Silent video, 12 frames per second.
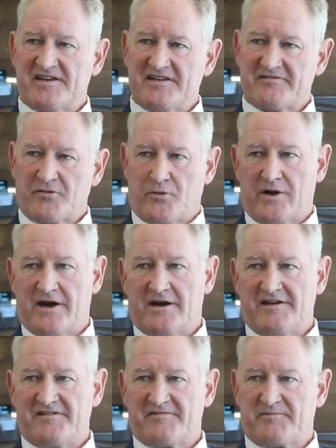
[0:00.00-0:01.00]
he's
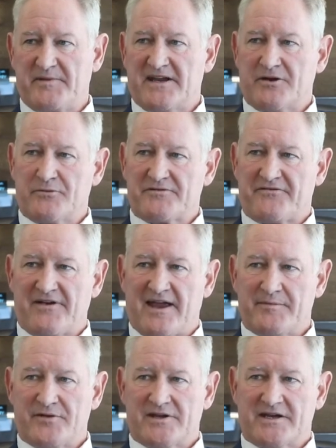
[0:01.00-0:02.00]
aware, he's speaking with
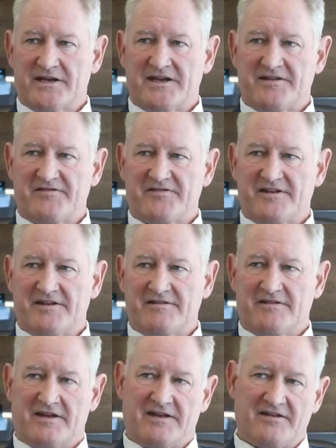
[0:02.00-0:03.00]
family, and
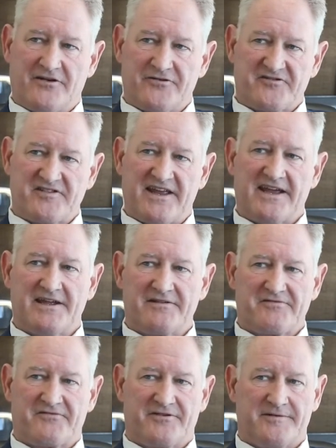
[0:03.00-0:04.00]
he
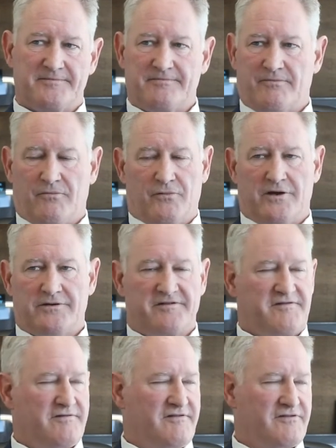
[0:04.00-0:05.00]
understands from
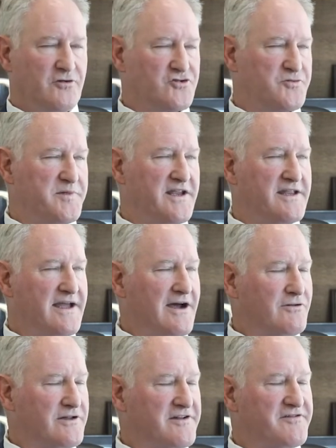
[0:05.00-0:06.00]
whether it's social media
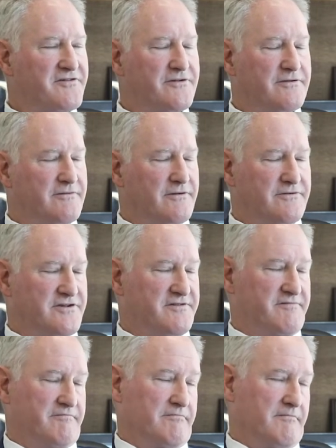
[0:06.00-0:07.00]
outlets or
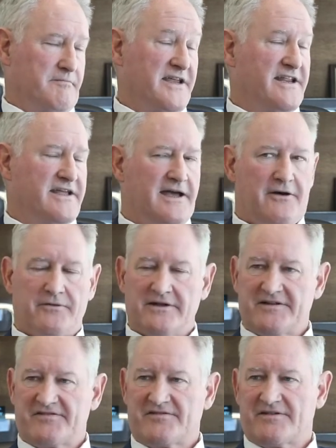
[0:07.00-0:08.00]
just media
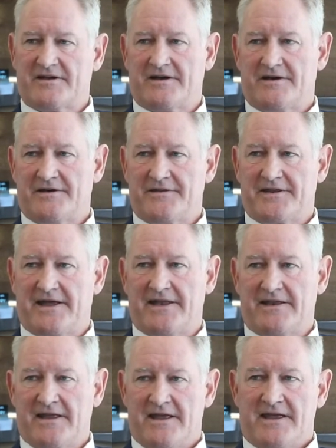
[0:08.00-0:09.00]
outlets
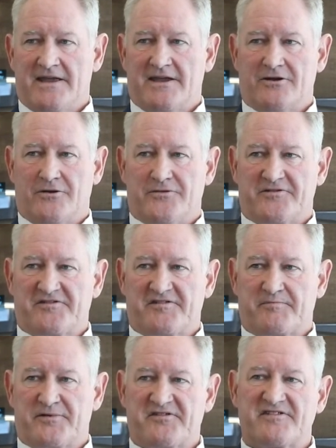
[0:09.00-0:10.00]
that, you know, there's
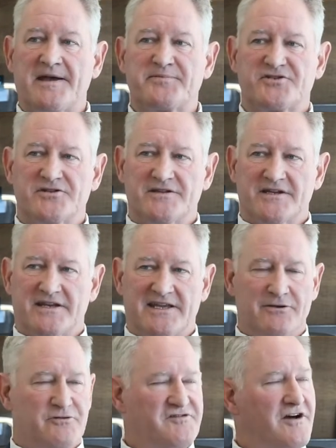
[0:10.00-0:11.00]
this perception that
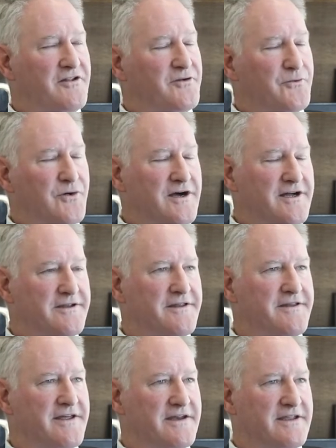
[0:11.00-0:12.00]
he was on the
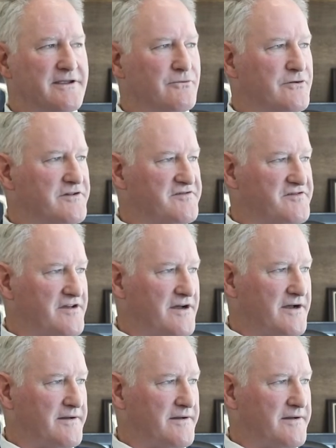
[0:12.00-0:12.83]
run, mm-hmm. that he was